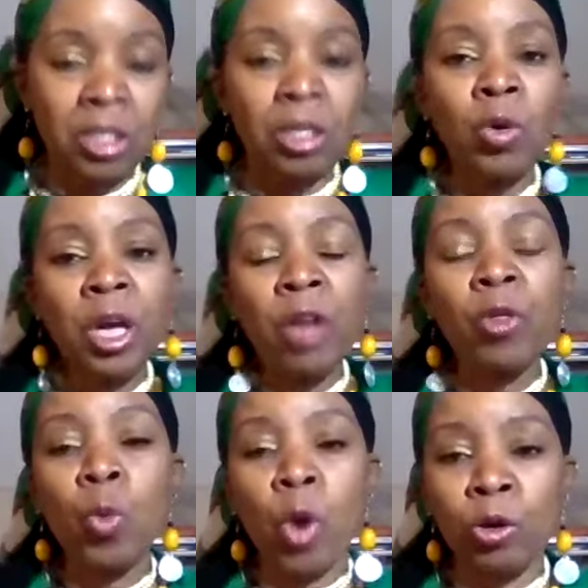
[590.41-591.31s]
So in
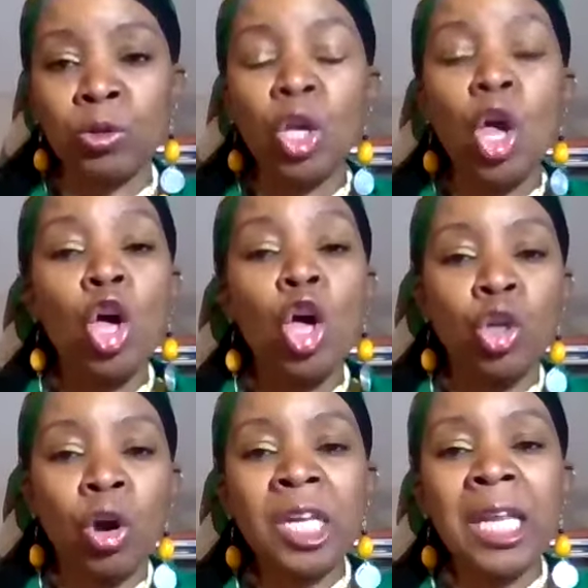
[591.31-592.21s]
other words,
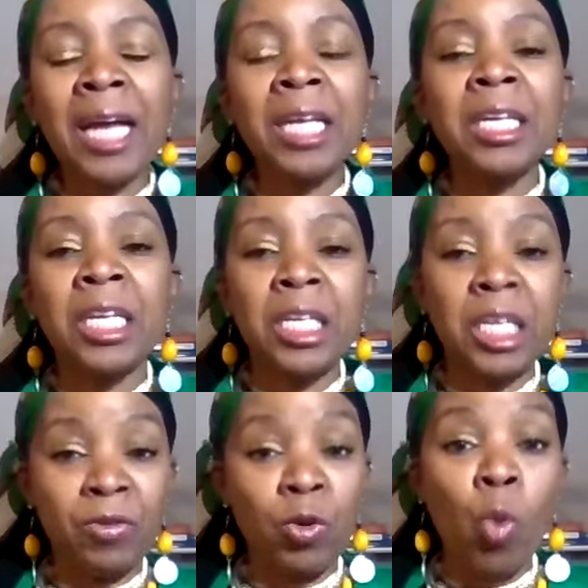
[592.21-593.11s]
your client can
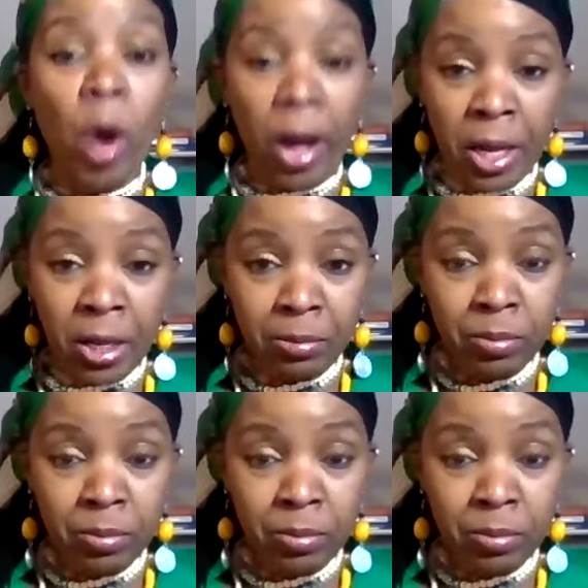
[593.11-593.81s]
give away